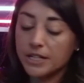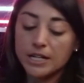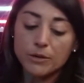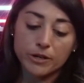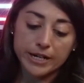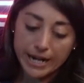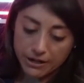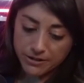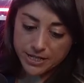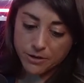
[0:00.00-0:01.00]
We're in
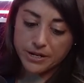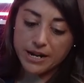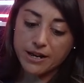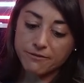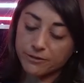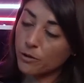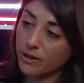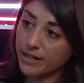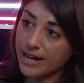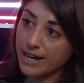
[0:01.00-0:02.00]
Arizona,
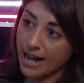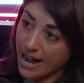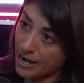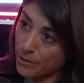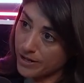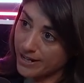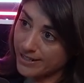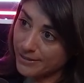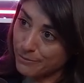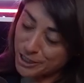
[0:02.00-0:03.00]
Florida, Iowa,
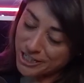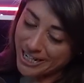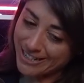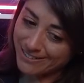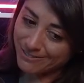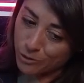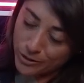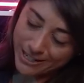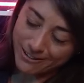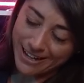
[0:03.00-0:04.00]
Michigan, North
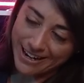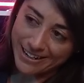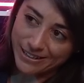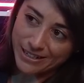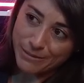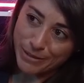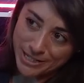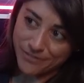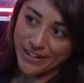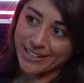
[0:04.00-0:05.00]
Carolina,
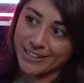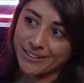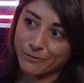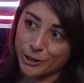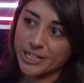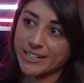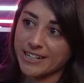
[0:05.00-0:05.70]
Pennsylvania, Virginia, and